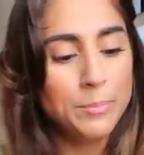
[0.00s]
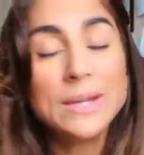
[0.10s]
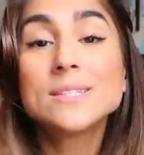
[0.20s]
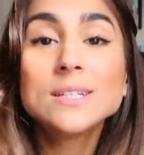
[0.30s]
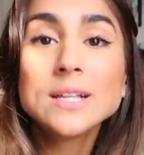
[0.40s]

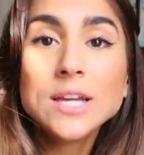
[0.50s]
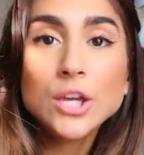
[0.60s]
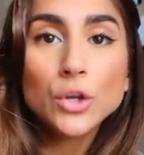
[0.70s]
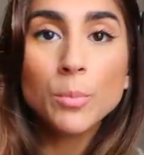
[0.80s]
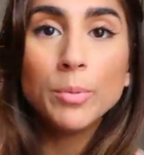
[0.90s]

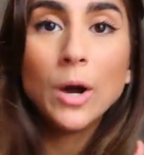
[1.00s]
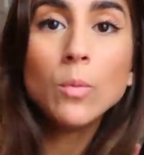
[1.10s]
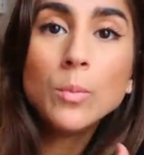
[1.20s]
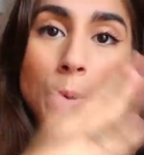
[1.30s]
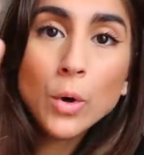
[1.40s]
Basically your butt
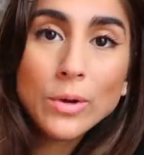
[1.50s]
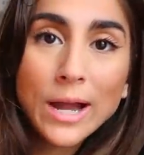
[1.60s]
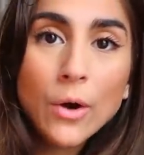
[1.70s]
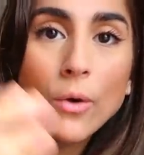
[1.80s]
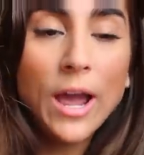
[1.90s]
will poke
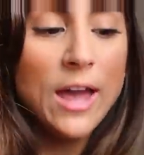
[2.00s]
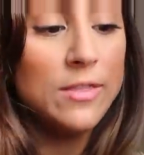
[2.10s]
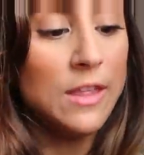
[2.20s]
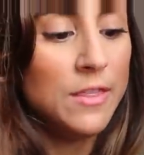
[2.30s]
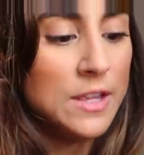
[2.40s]
out
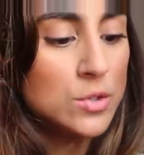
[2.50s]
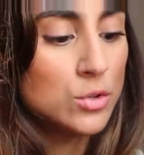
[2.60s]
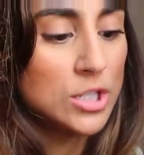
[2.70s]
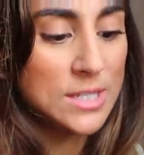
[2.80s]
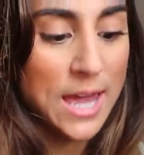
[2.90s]
and then this will
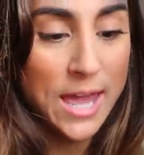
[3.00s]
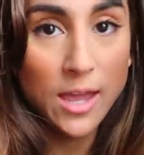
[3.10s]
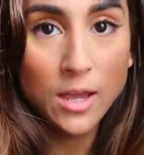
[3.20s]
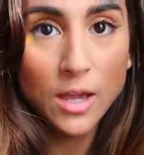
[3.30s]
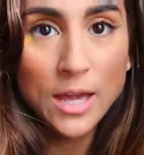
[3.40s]
just
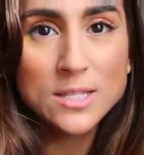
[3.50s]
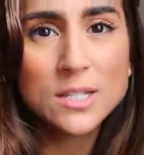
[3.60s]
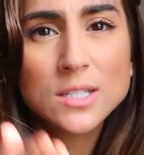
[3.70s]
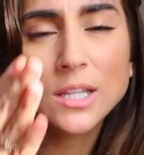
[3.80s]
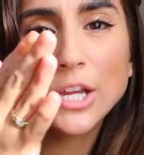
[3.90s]
hang. It
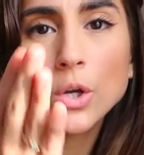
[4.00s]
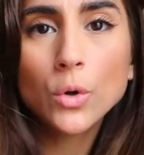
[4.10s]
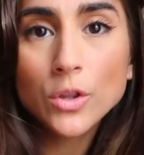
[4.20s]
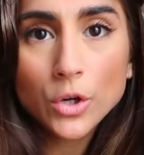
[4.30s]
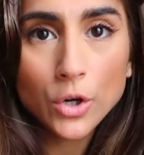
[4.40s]
doesn't like go
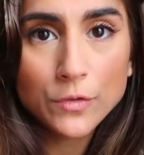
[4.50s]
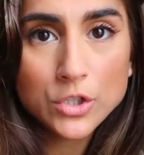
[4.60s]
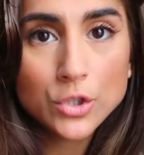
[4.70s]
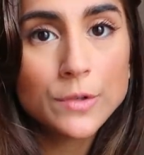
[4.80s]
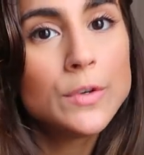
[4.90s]
to the
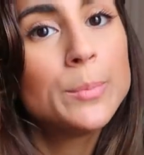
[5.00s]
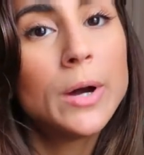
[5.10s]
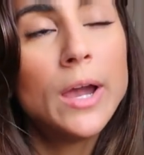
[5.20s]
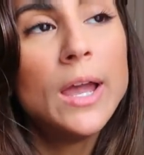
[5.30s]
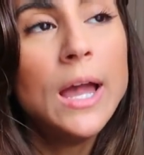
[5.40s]
curvature of your
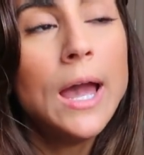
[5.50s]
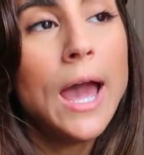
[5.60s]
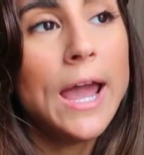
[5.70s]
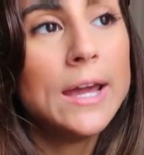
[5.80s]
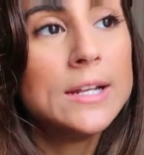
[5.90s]
butt
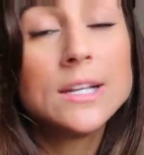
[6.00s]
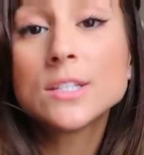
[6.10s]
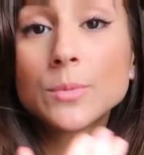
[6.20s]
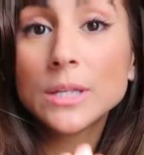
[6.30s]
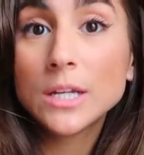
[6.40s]
and it
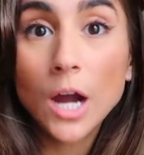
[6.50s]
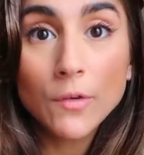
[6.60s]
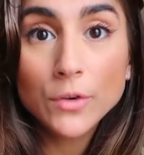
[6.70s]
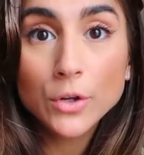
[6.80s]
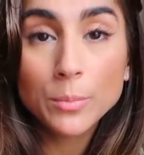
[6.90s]
doesn't really
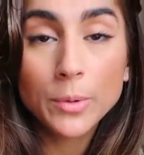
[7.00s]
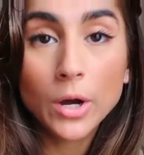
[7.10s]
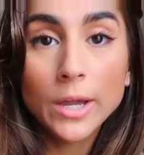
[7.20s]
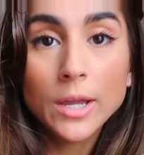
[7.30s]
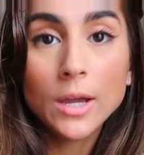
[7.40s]
cover your
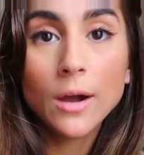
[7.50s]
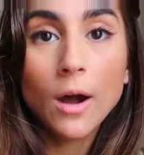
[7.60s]
butt.